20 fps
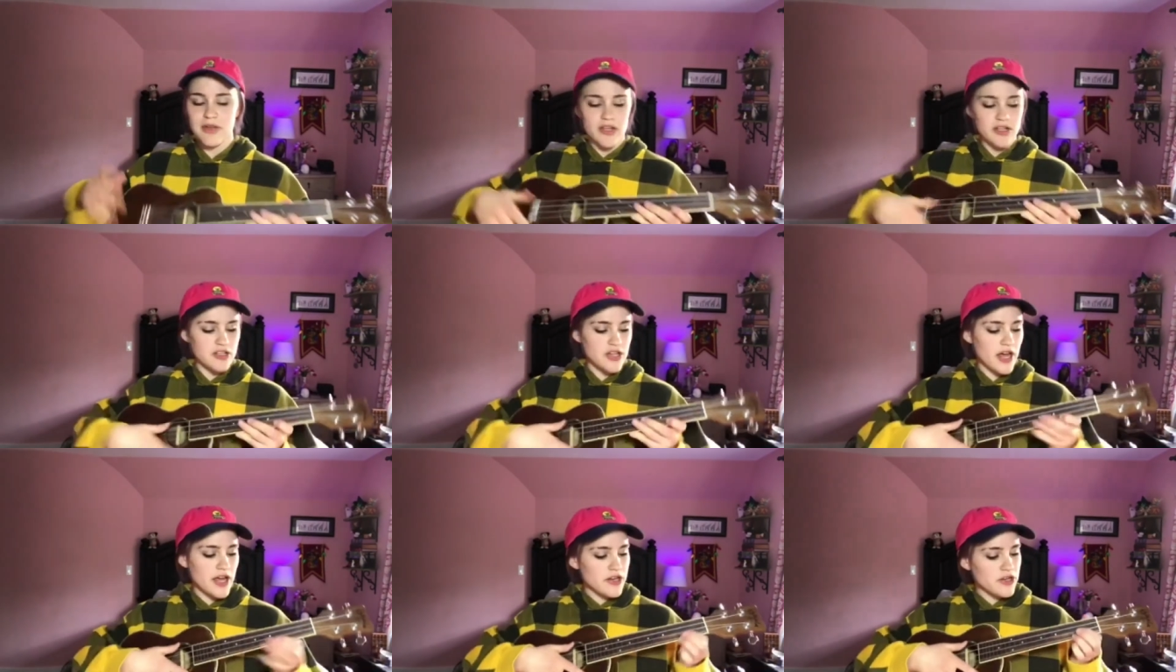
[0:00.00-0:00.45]

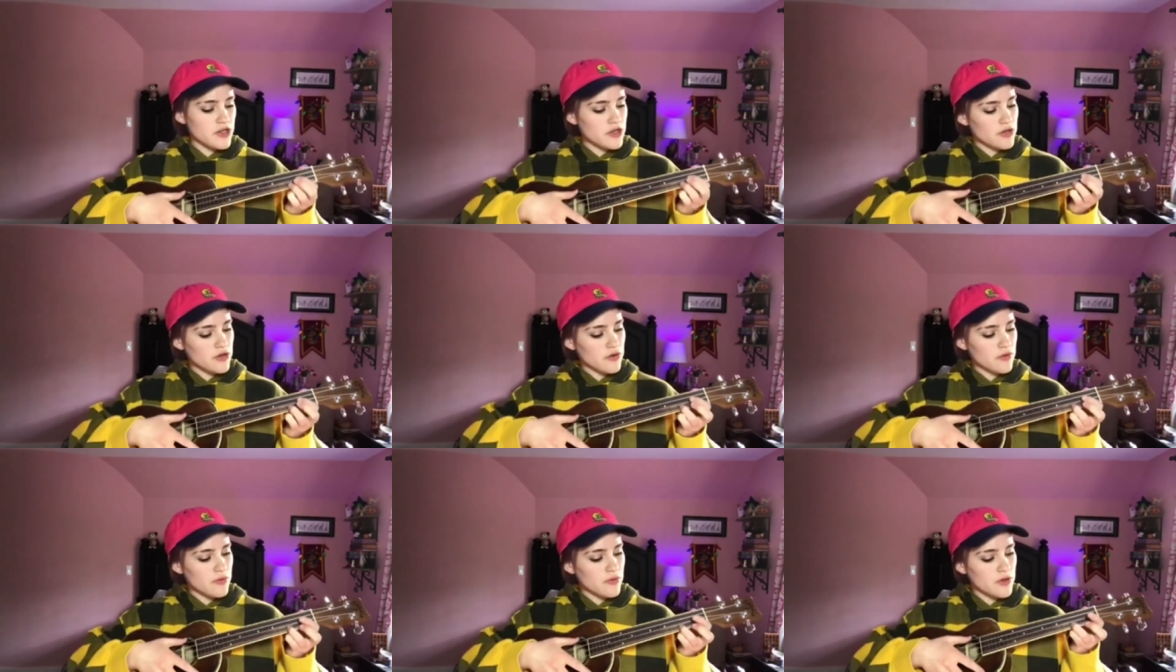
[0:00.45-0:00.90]
I
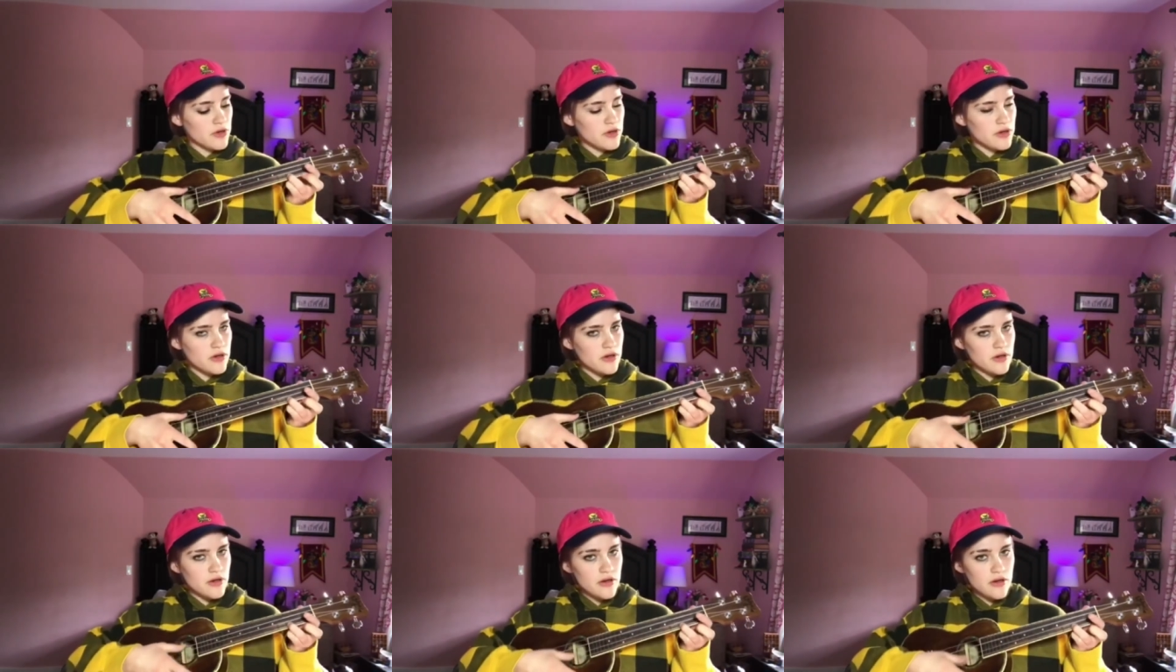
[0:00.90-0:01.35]
knew
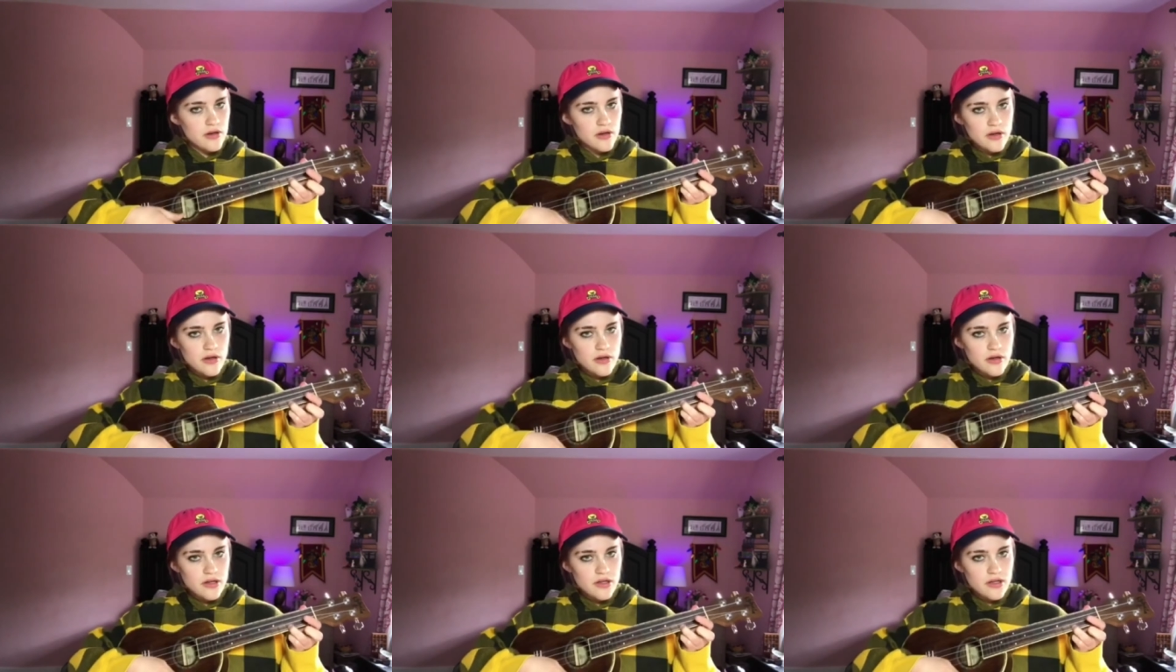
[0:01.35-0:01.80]

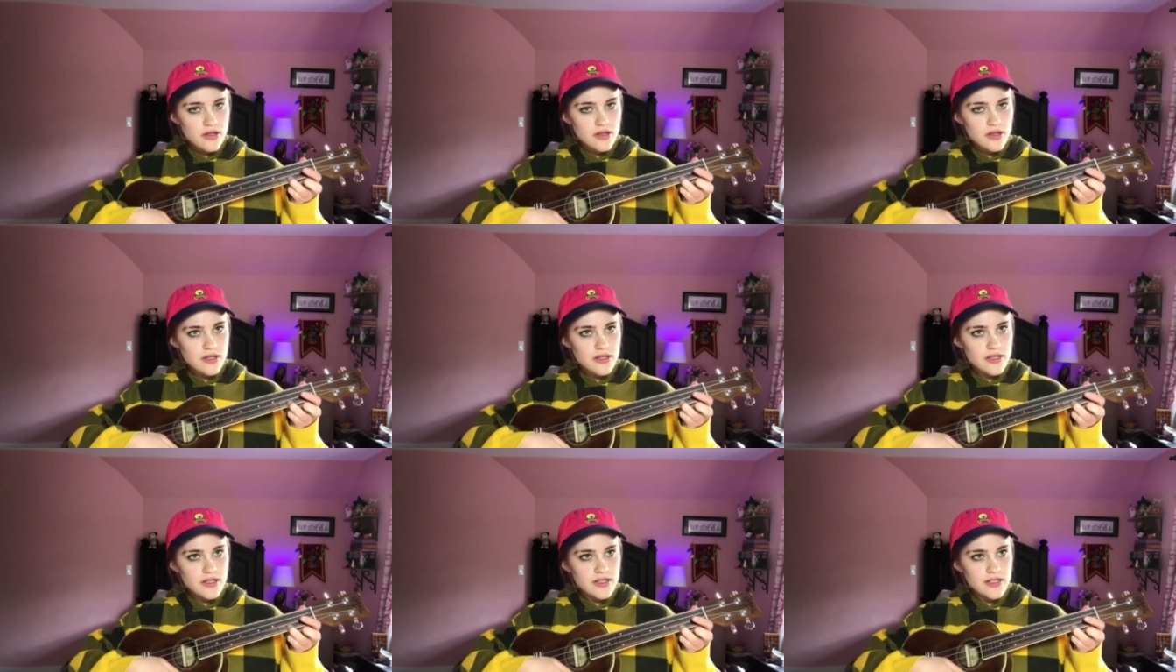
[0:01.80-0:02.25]

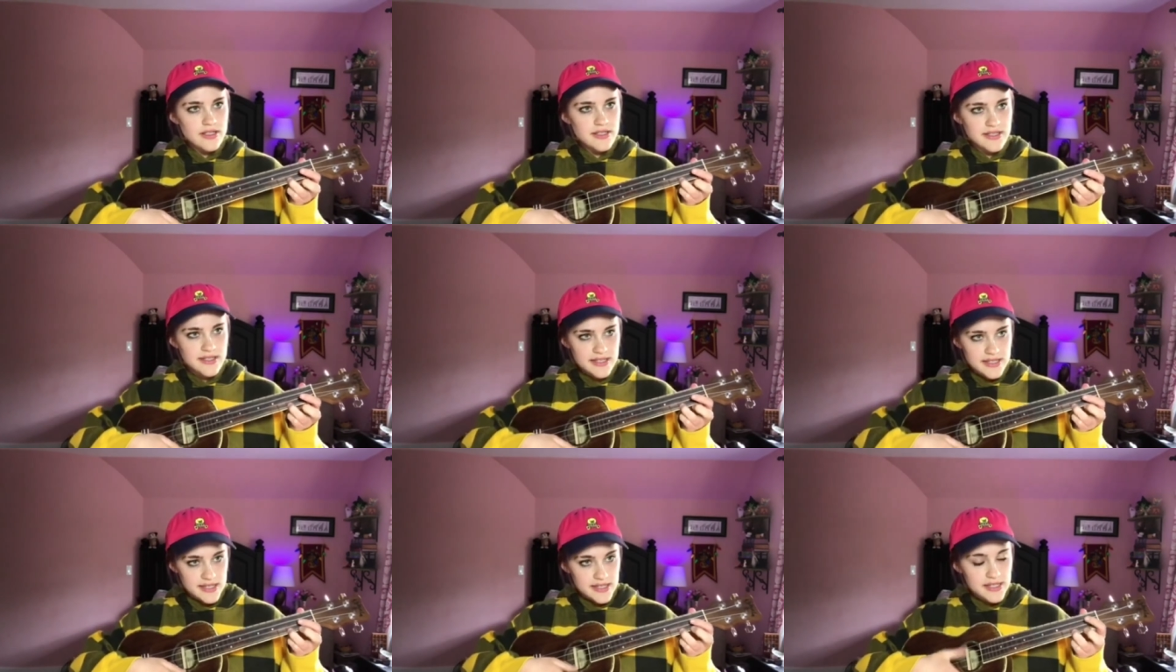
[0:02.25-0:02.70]

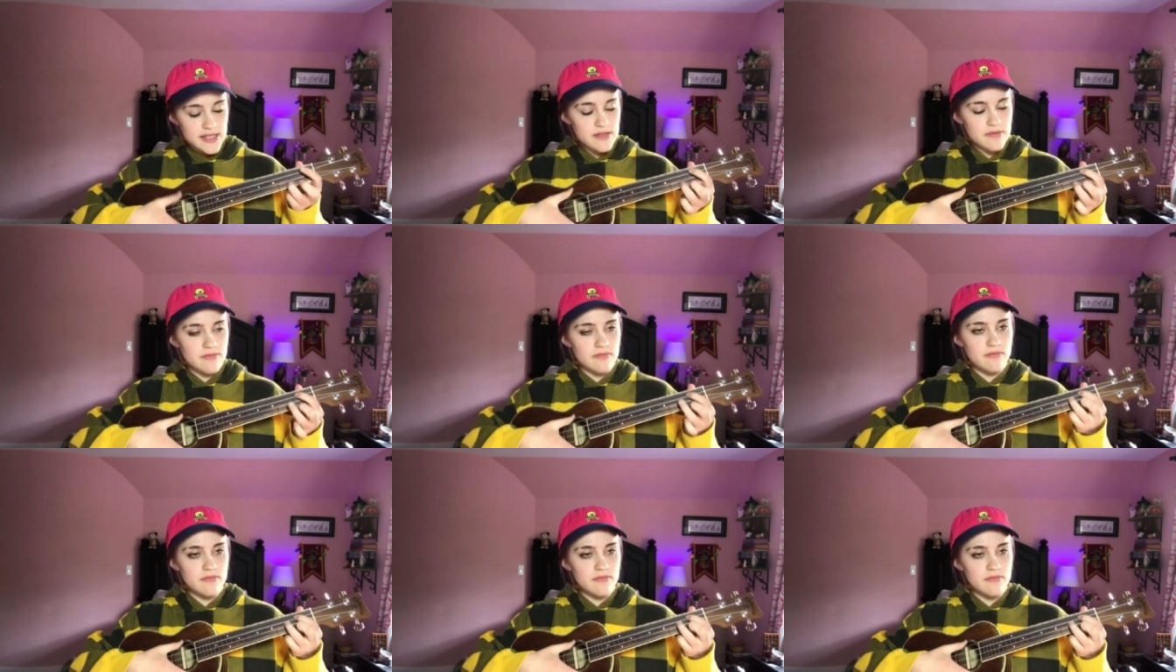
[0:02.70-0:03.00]
C,